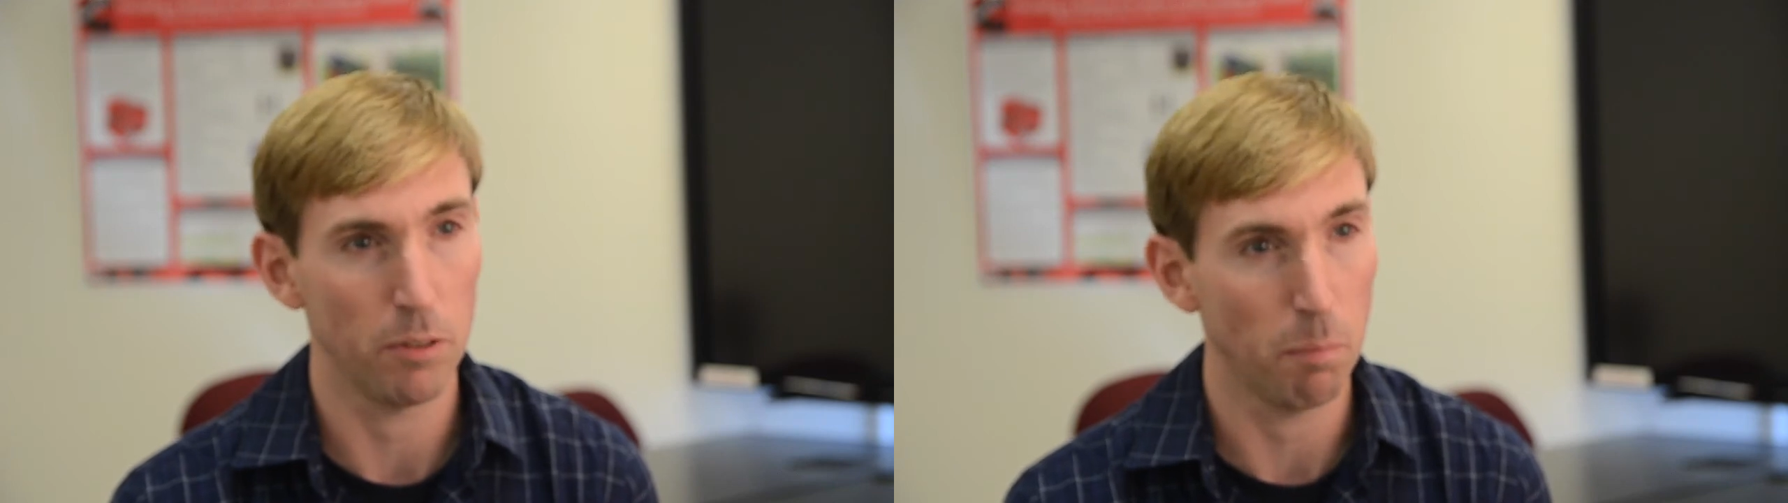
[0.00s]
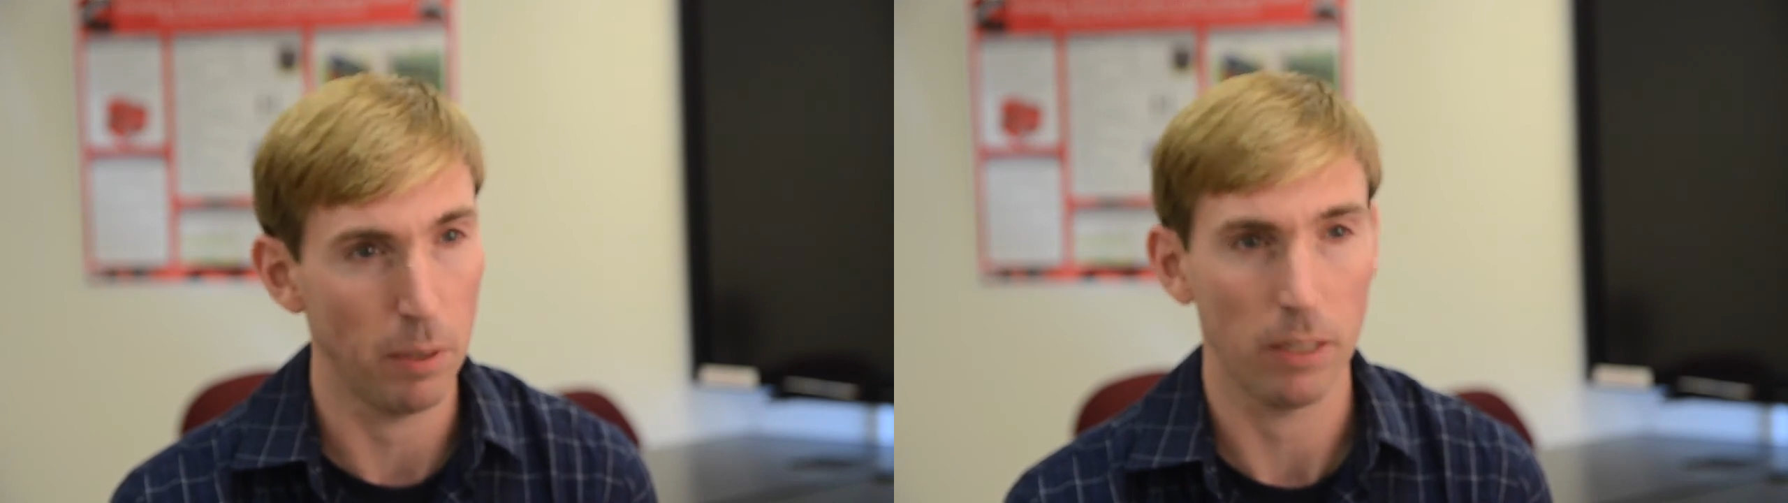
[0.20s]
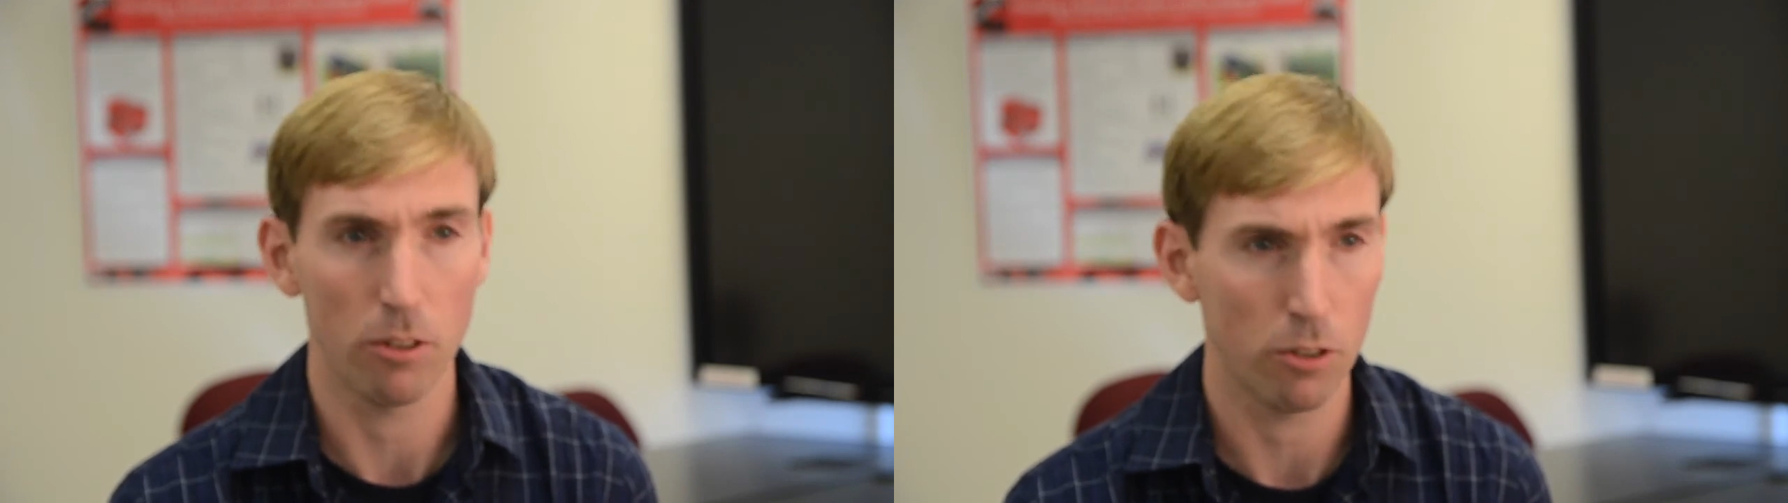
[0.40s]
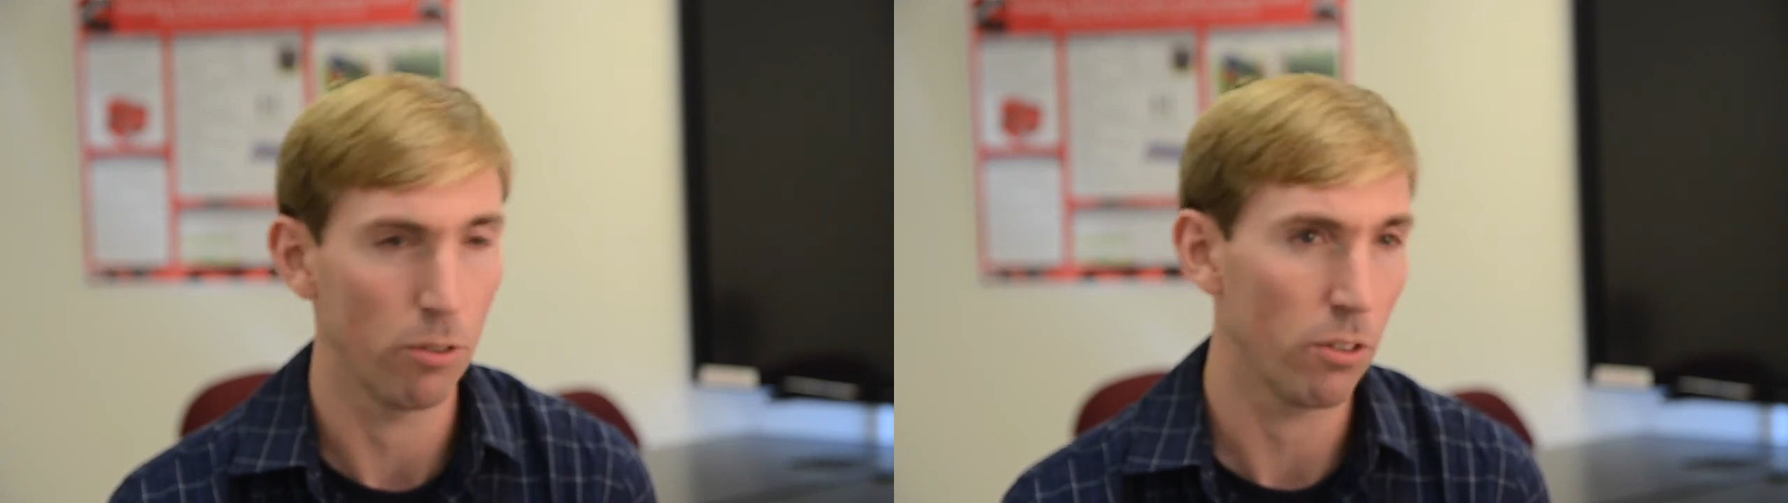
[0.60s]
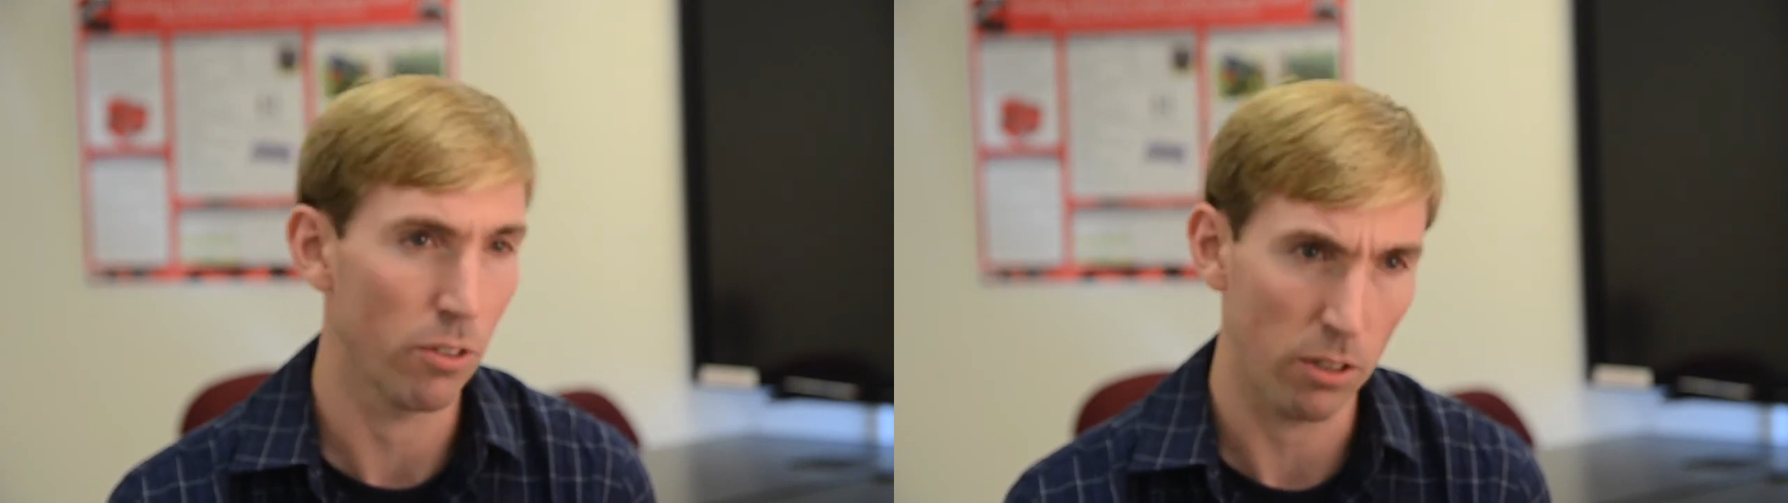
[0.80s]
to pick and
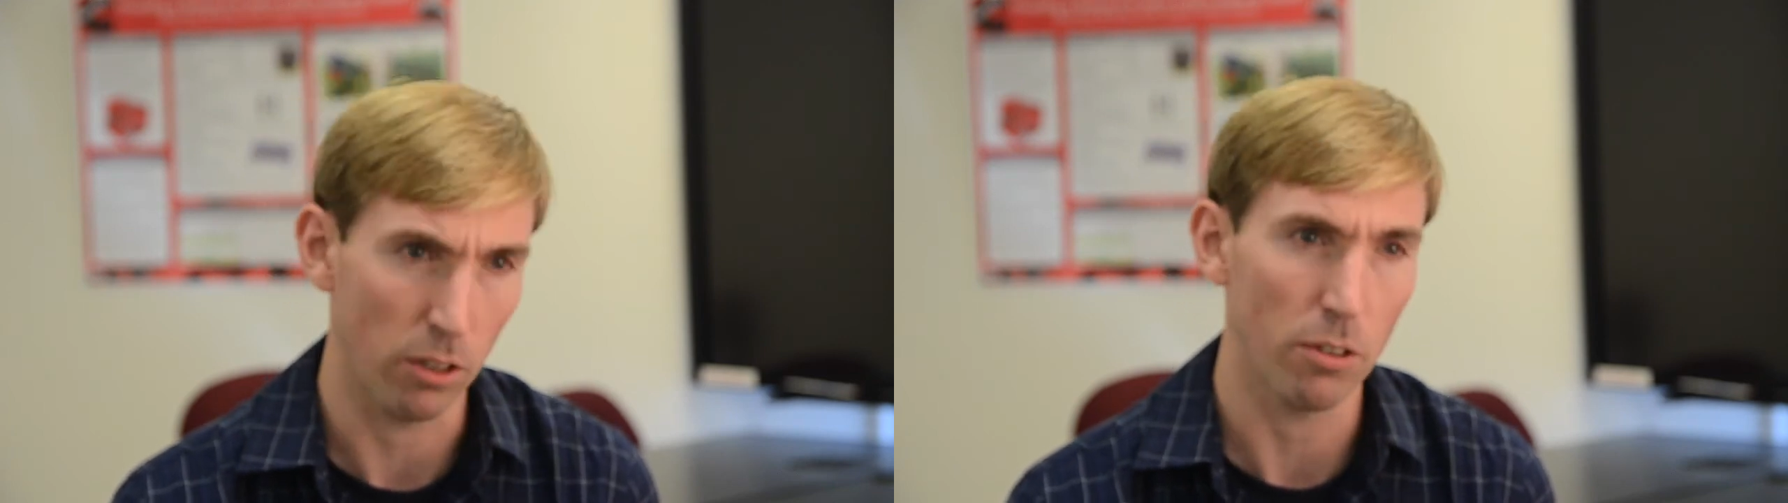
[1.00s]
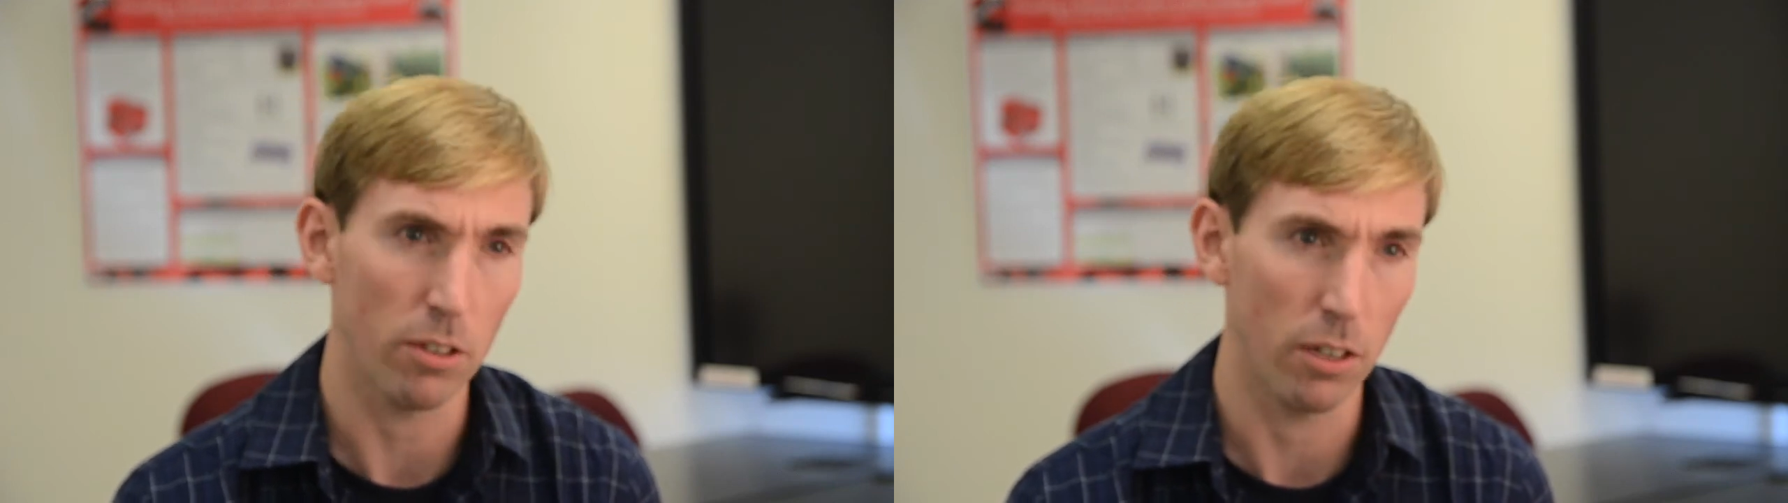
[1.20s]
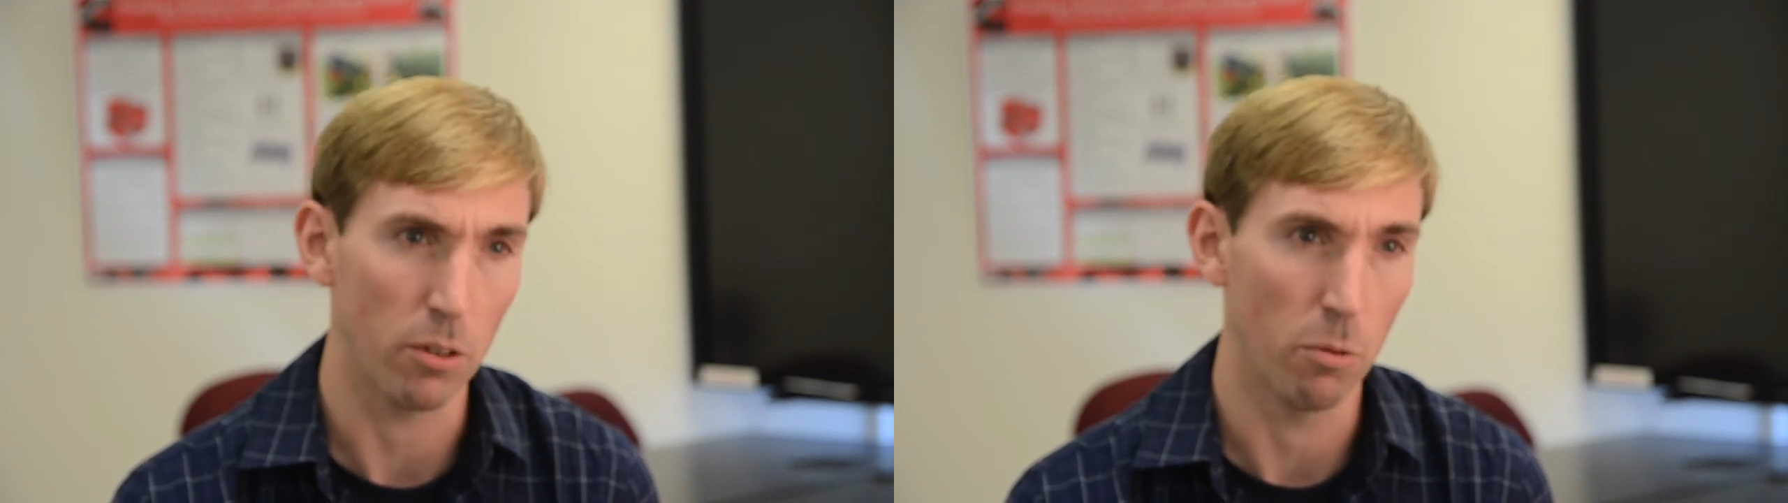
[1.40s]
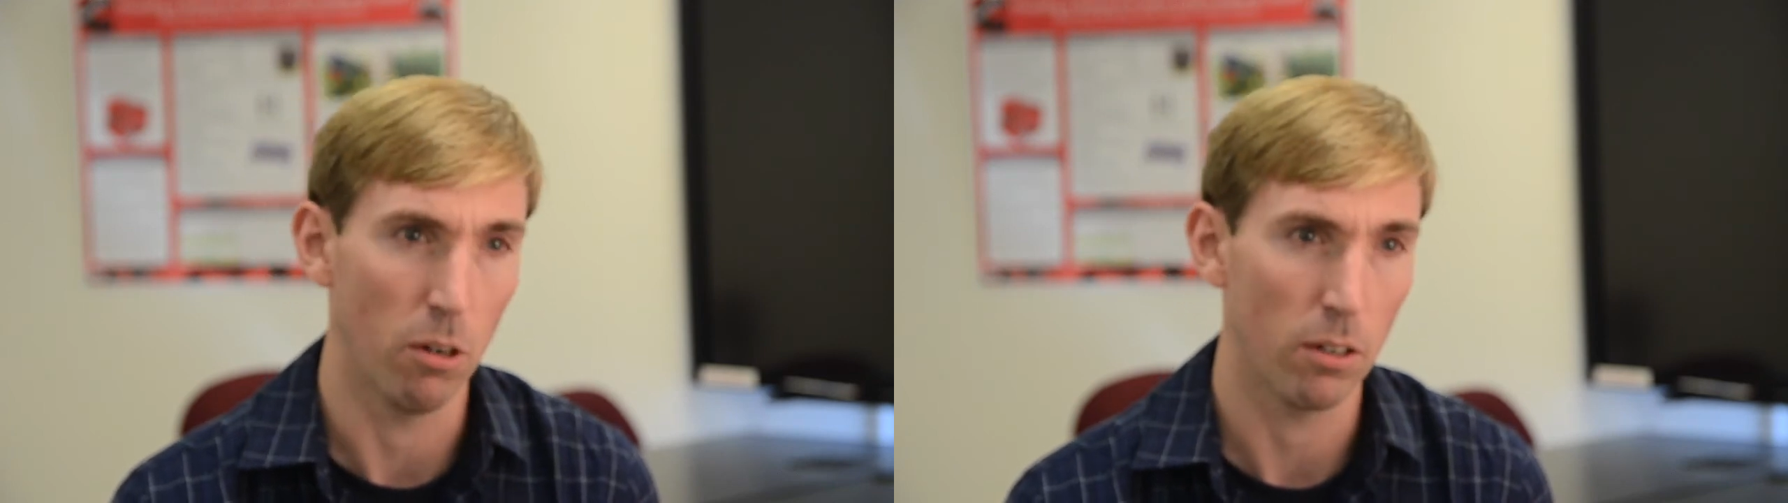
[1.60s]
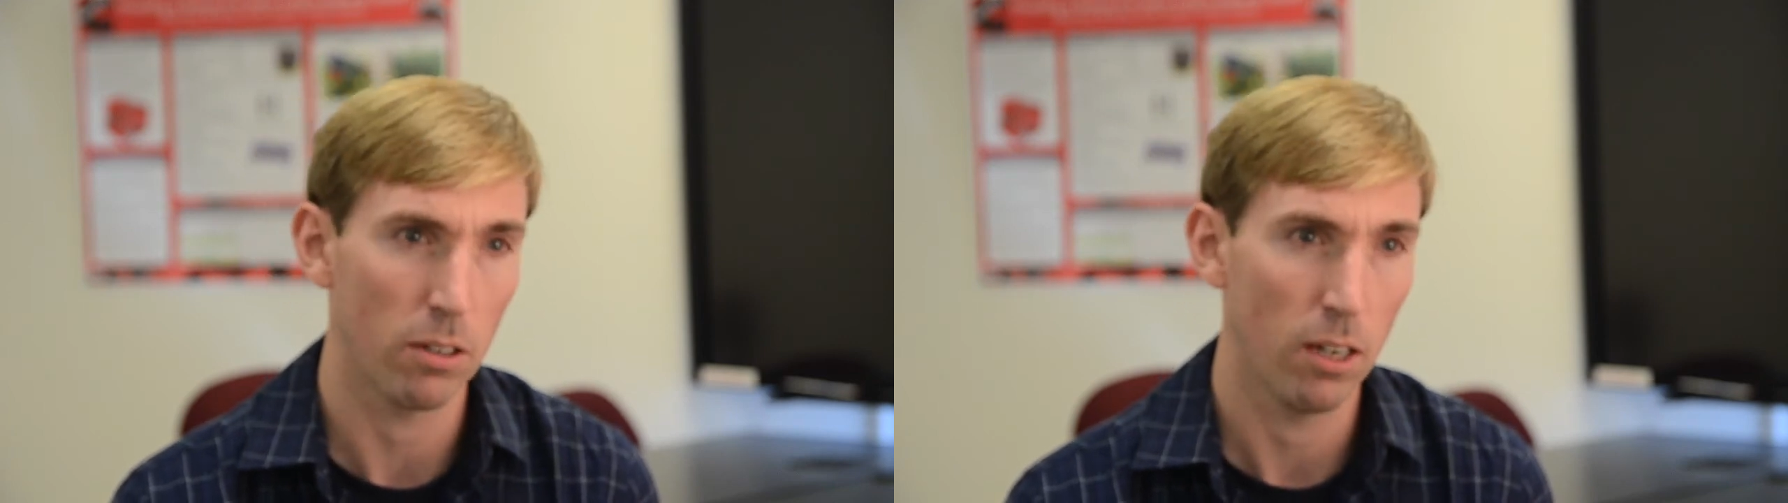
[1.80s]
choose the skill set you
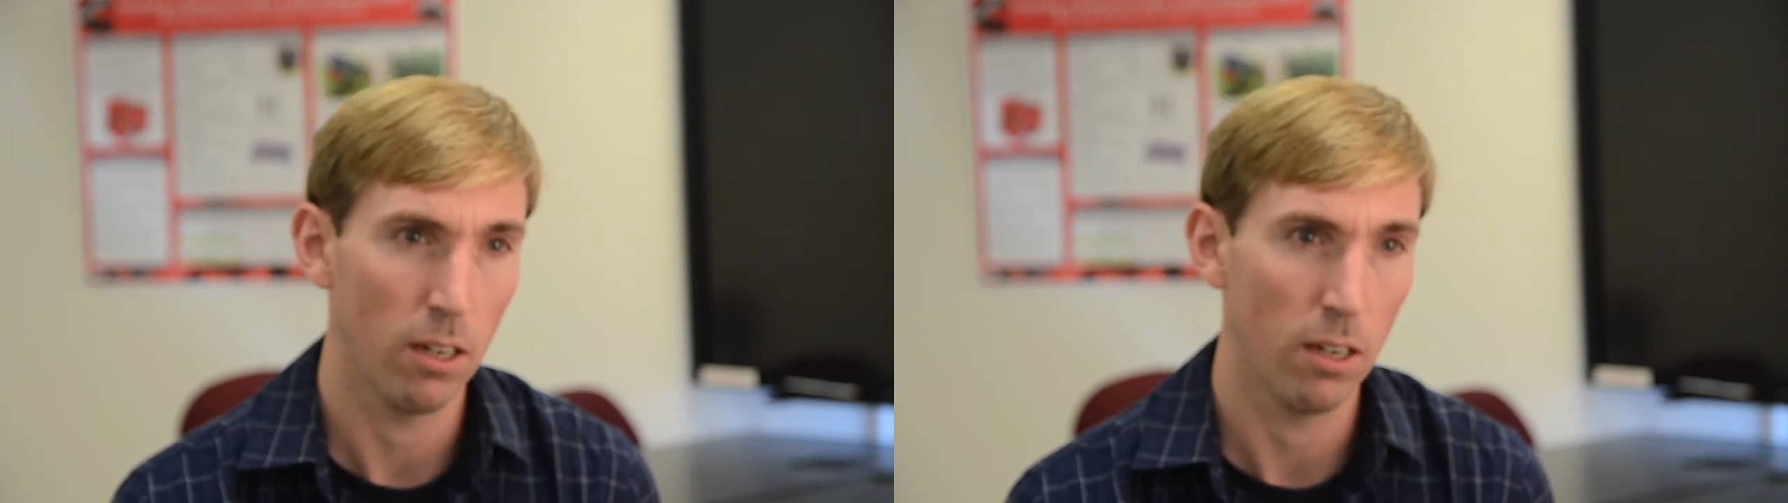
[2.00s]
want.